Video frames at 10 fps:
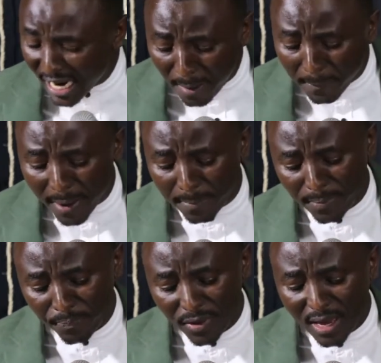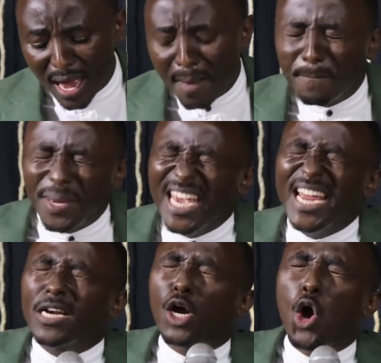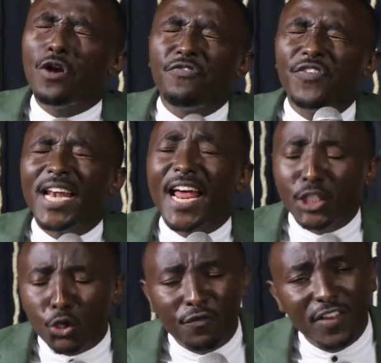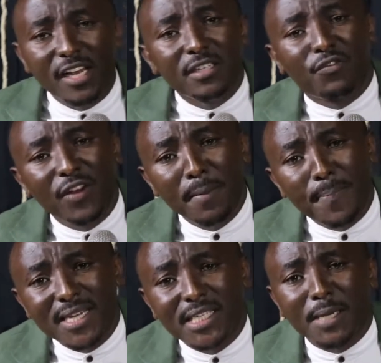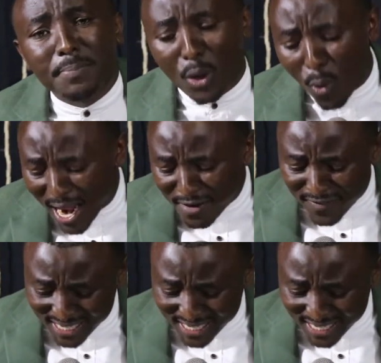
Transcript: wrap up, being confident of this, Philippians chapter 1